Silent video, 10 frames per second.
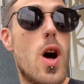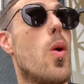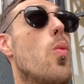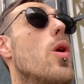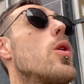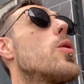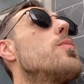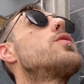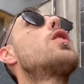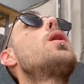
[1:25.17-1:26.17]
and welcome
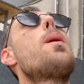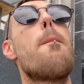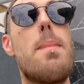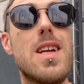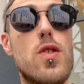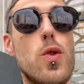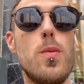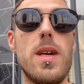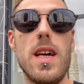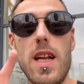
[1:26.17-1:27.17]
to
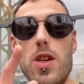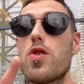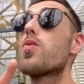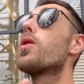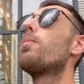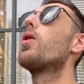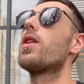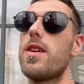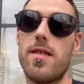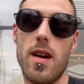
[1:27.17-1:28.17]
Batumi. And I just want to
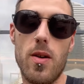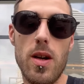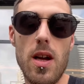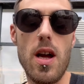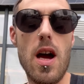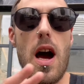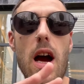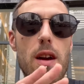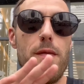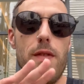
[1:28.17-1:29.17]
point this out. I
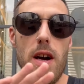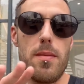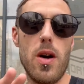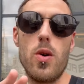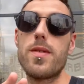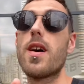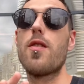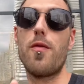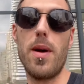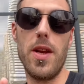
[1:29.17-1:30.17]
can find my hotel
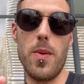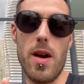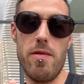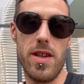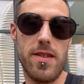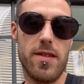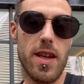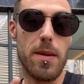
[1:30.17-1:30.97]
from anywhere in this city